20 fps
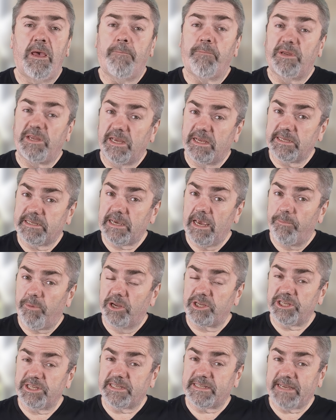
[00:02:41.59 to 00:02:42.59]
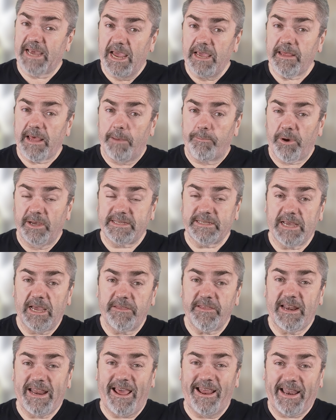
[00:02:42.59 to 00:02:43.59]
But you can see by just saying that,
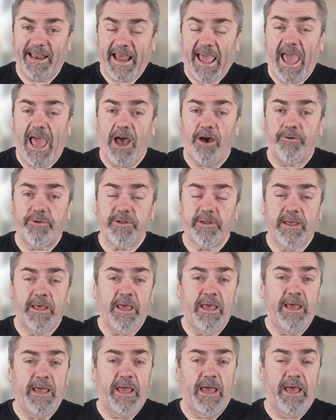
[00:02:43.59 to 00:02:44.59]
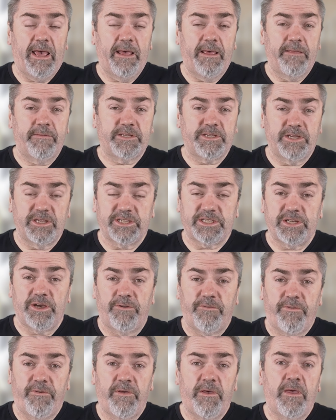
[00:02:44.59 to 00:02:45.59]
out loud to
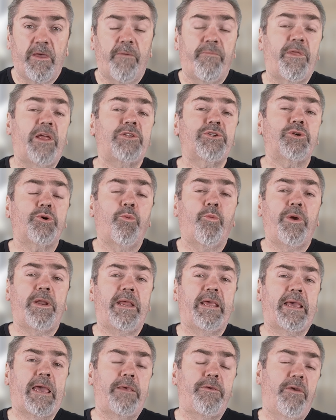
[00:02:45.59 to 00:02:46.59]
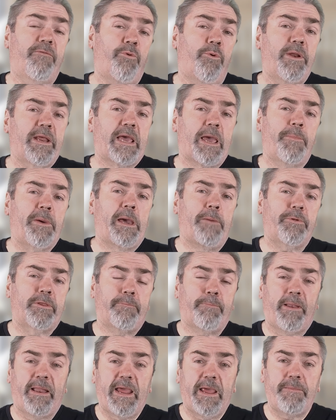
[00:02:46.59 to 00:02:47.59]
yourself, that's already, you're already coming up with
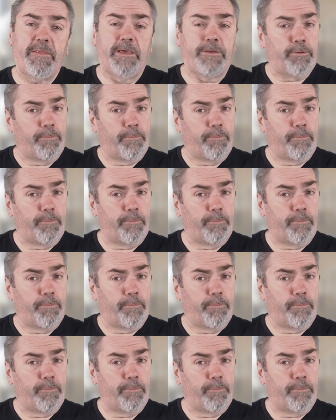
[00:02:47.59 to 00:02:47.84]
a plan there.